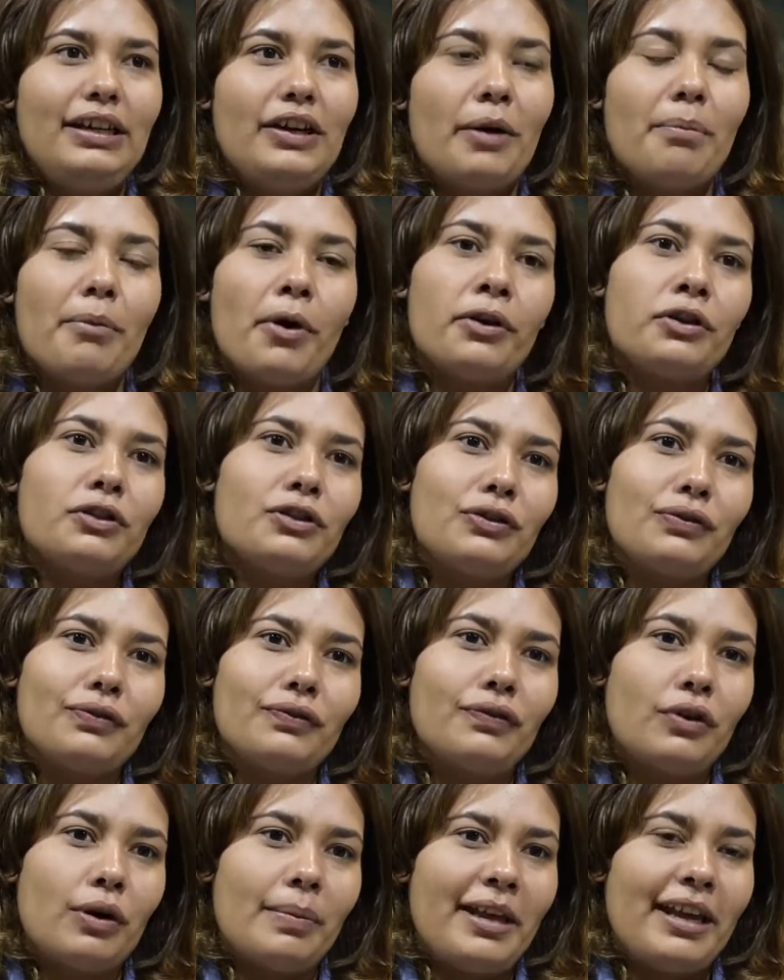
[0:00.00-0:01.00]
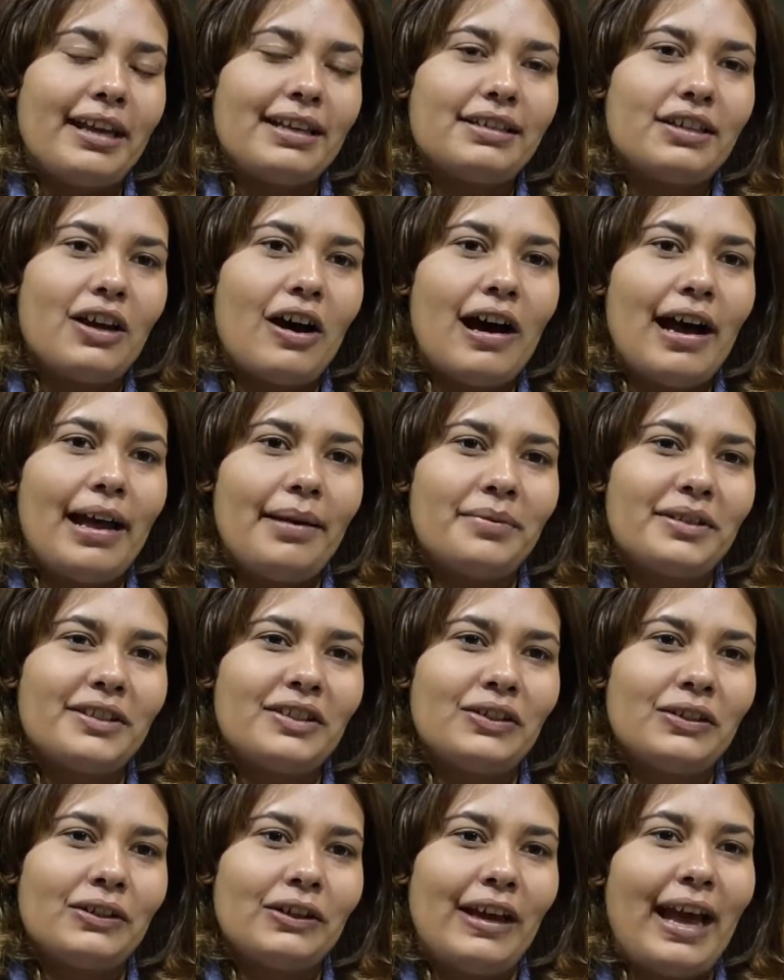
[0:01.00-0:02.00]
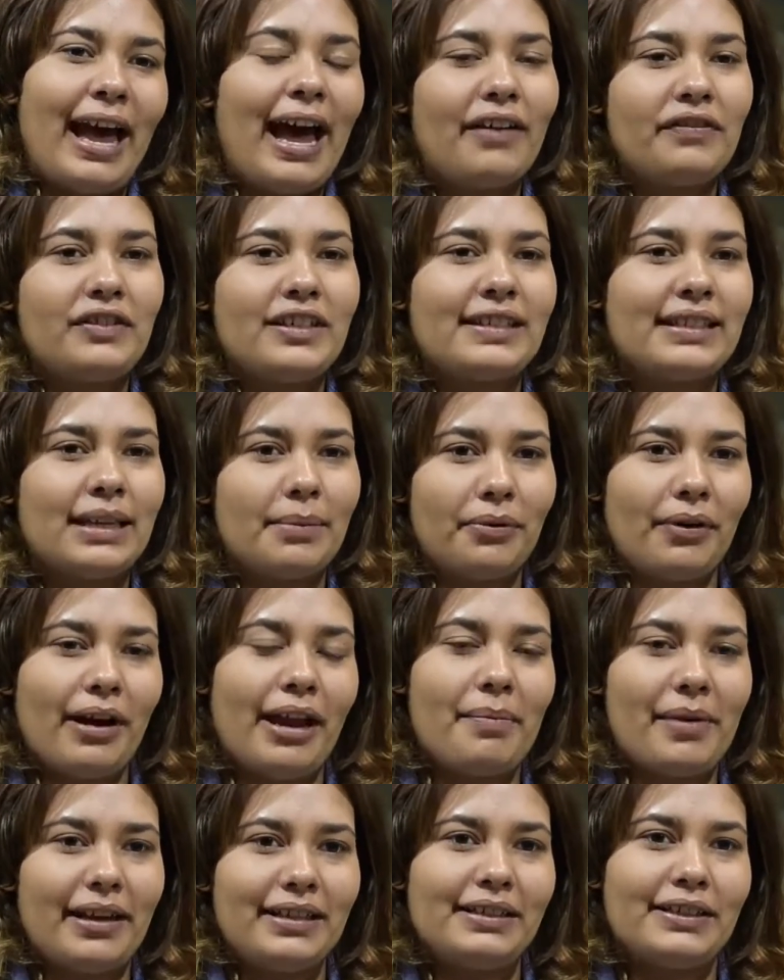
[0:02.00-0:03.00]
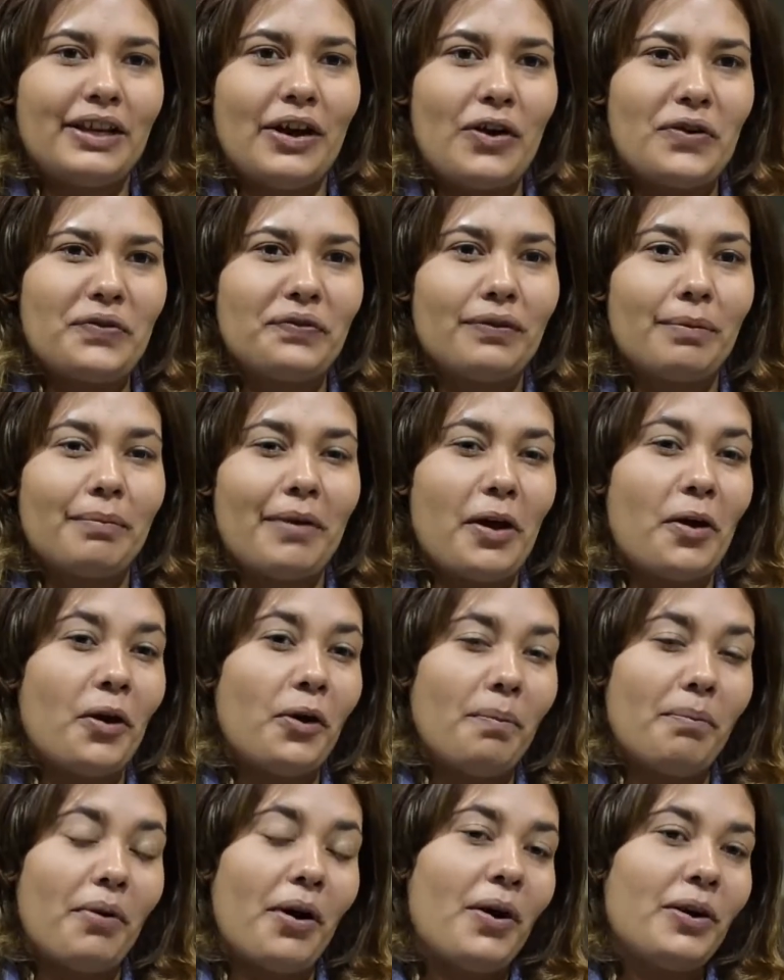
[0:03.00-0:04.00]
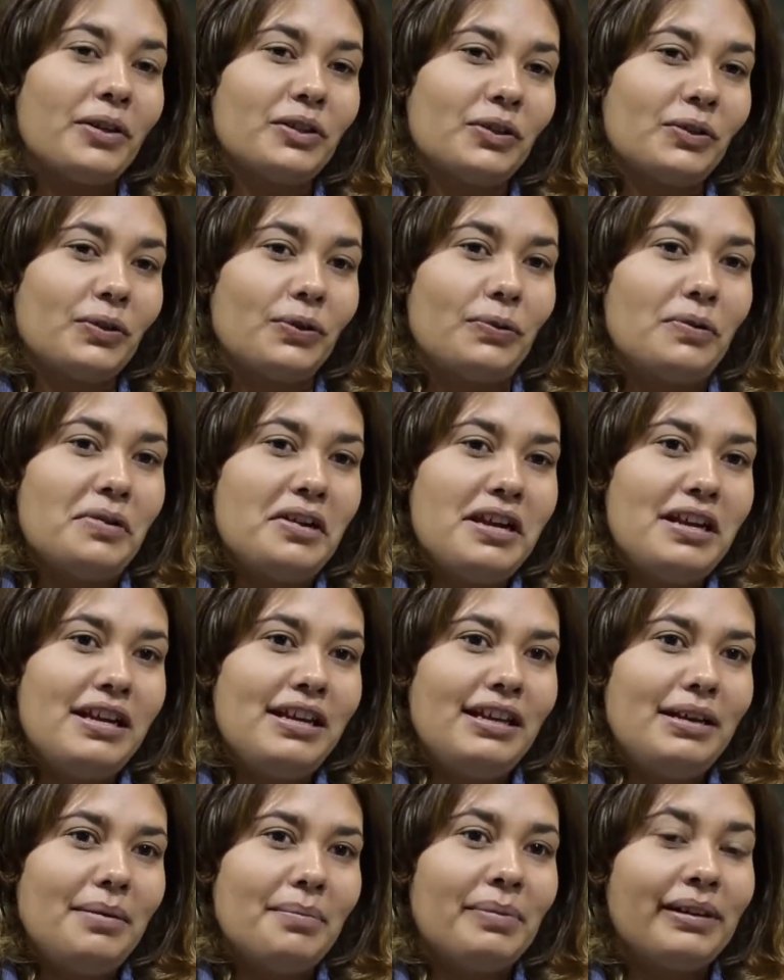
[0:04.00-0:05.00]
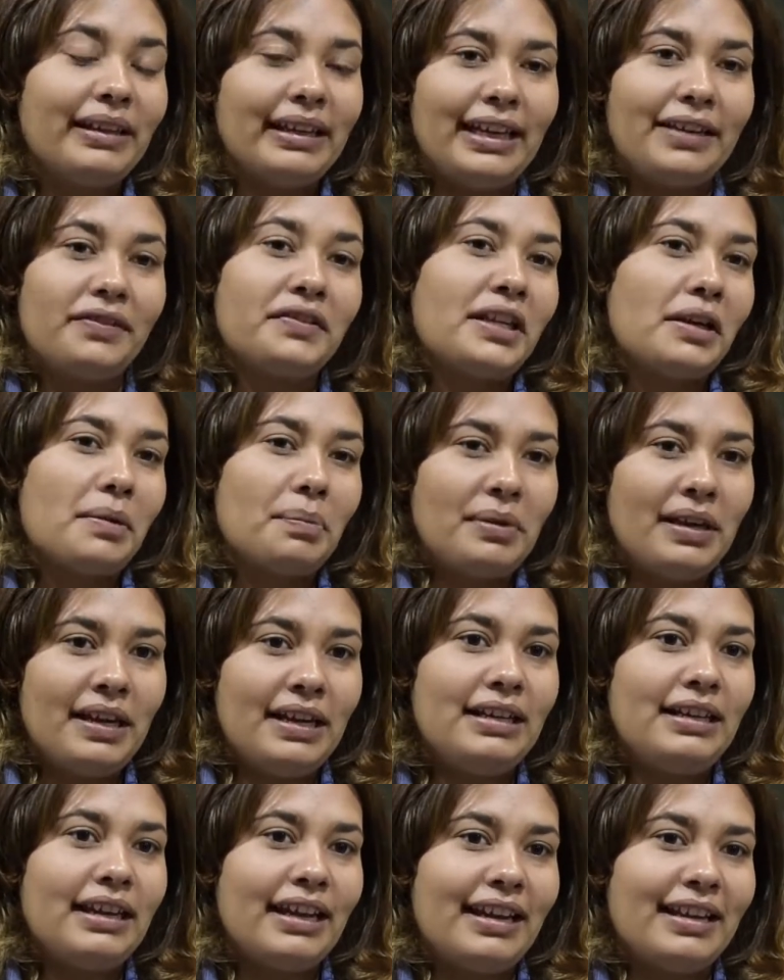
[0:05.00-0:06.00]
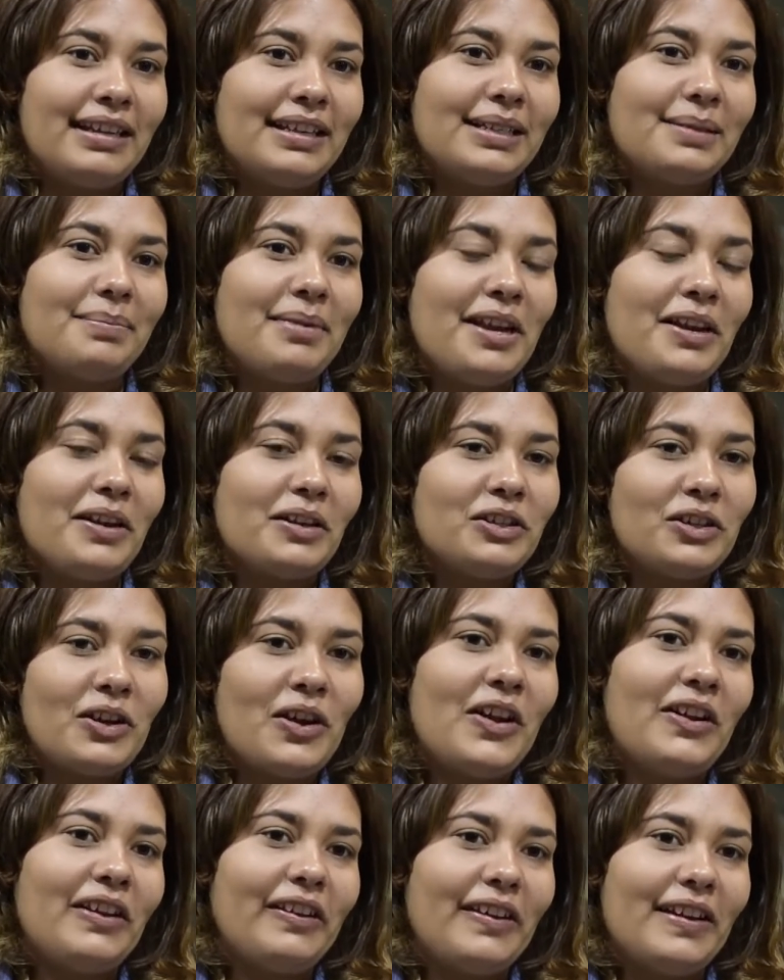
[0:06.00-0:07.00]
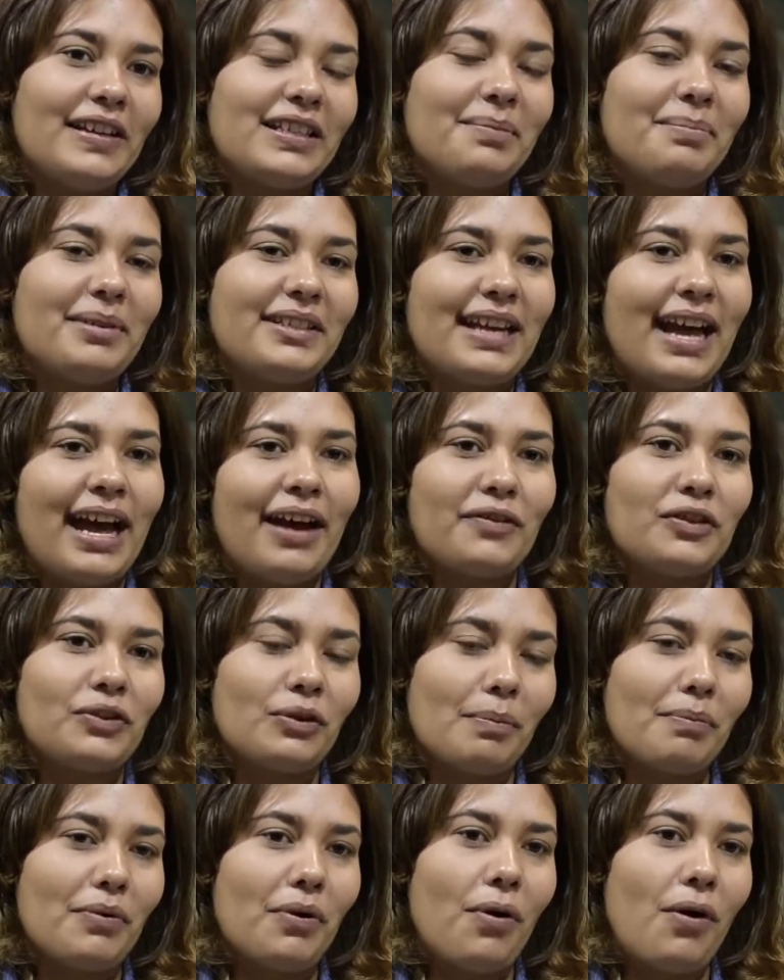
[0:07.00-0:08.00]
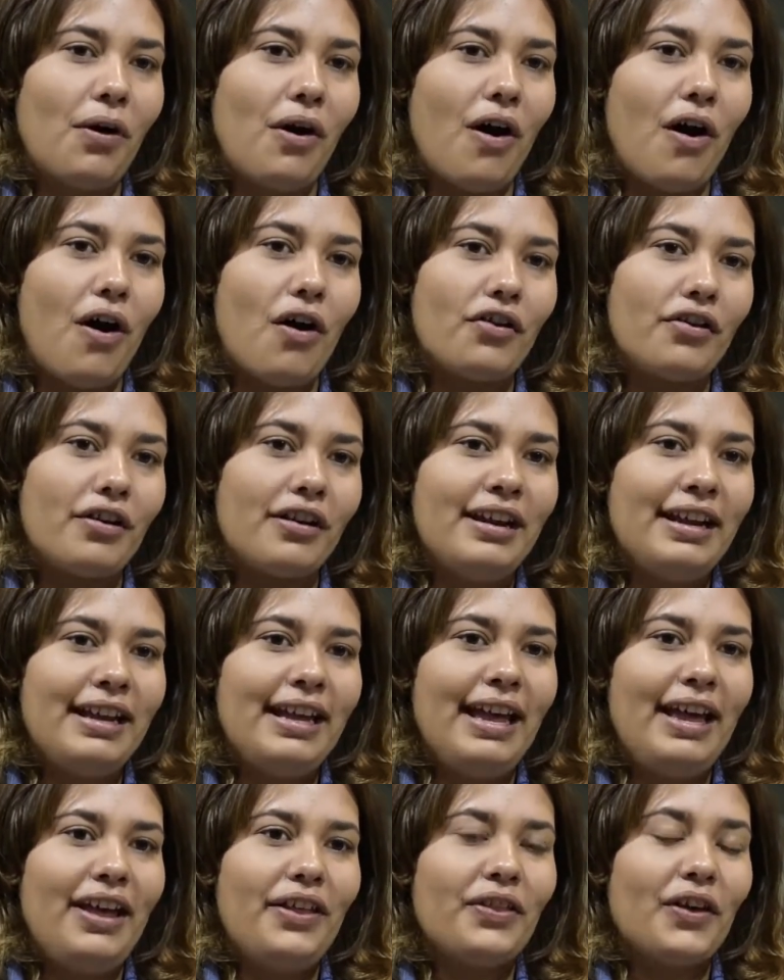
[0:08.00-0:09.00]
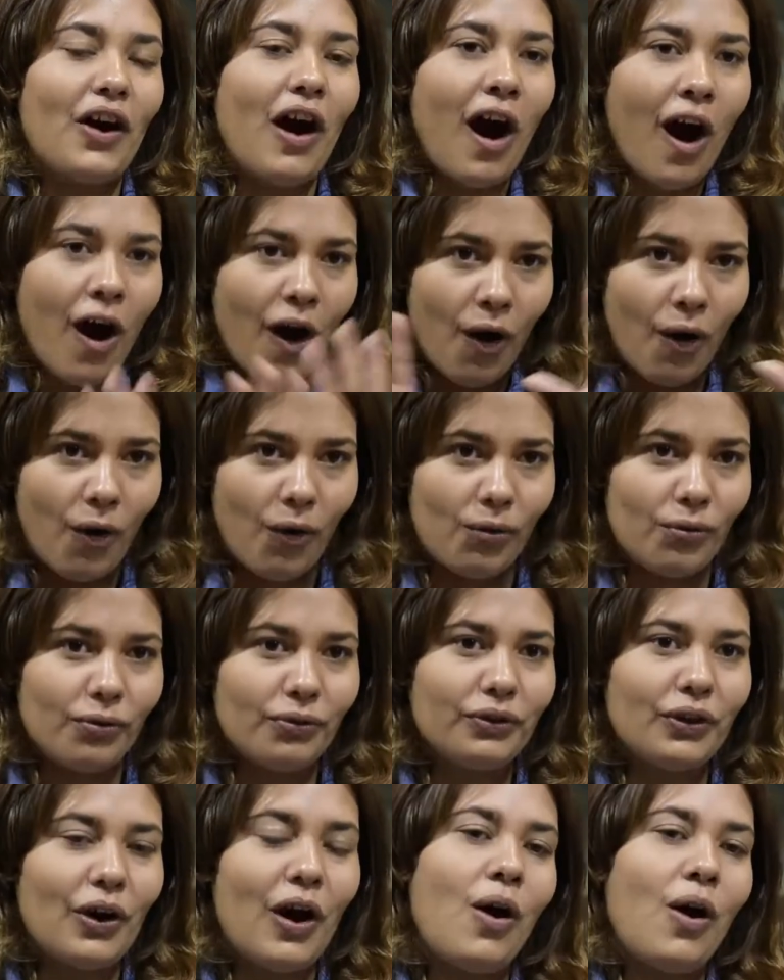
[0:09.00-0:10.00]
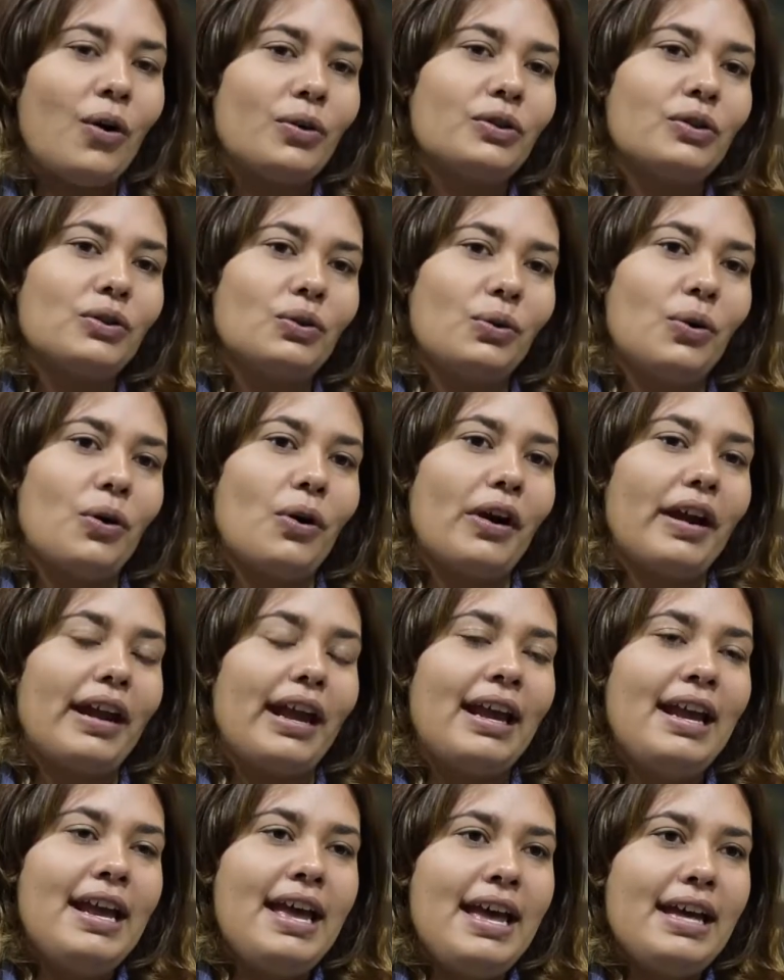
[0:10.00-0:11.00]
emotional for me at times to have to separate myself from my own personal beliefs and opinions, being a journalist, but to have to report on the whole story.